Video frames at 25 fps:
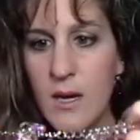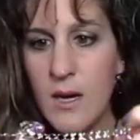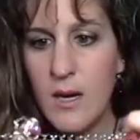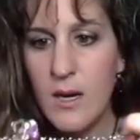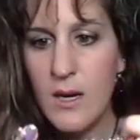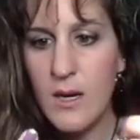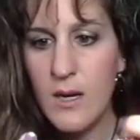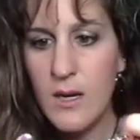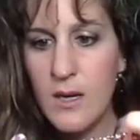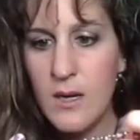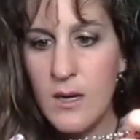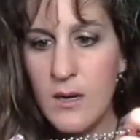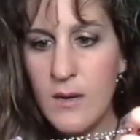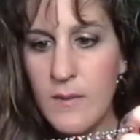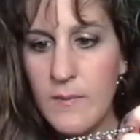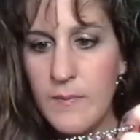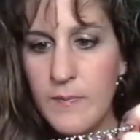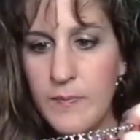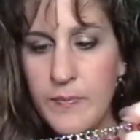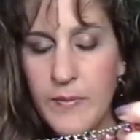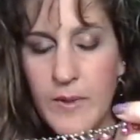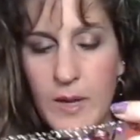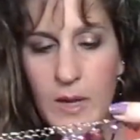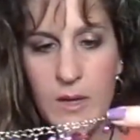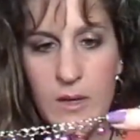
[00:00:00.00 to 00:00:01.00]

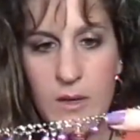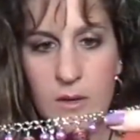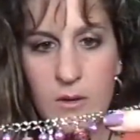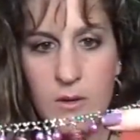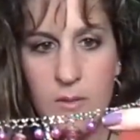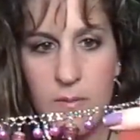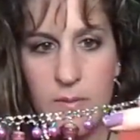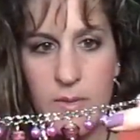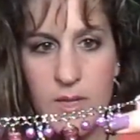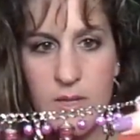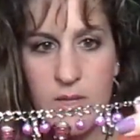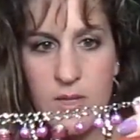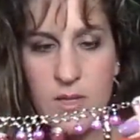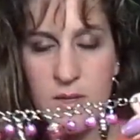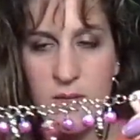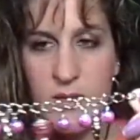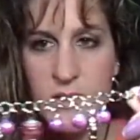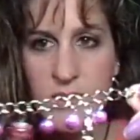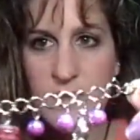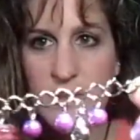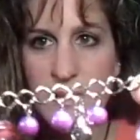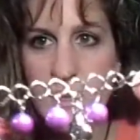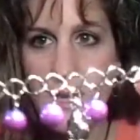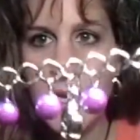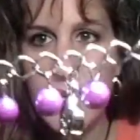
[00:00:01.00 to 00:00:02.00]
Um, I know I mentioned
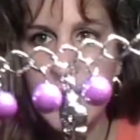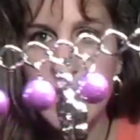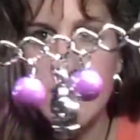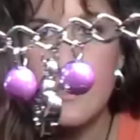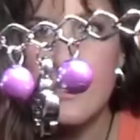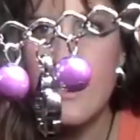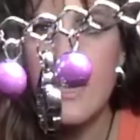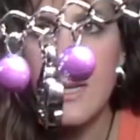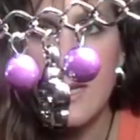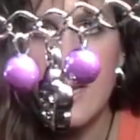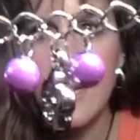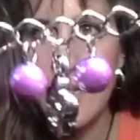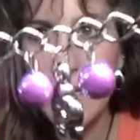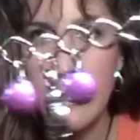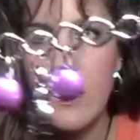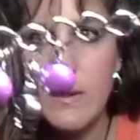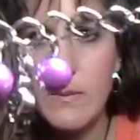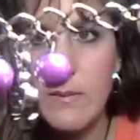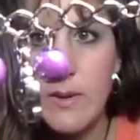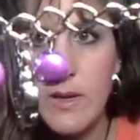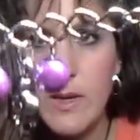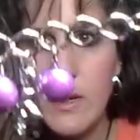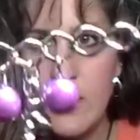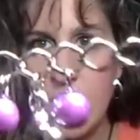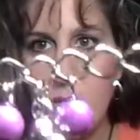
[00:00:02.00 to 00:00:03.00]
this last
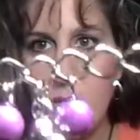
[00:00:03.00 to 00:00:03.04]
time,